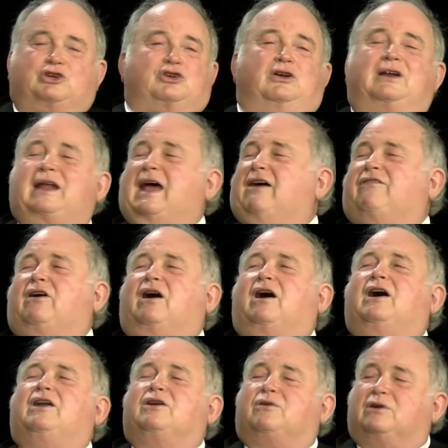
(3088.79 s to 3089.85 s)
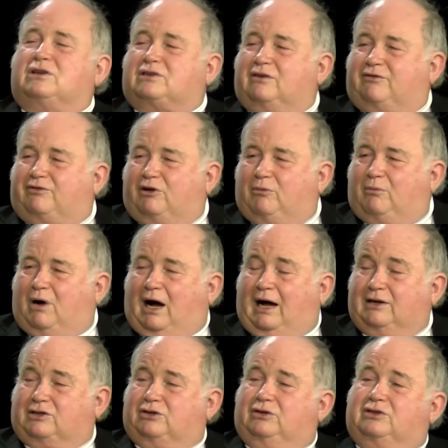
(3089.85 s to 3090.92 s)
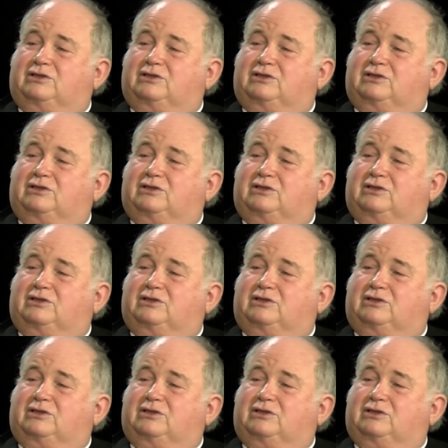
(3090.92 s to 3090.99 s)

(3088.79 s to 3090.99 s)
shouldn't have hundreds of Vermonters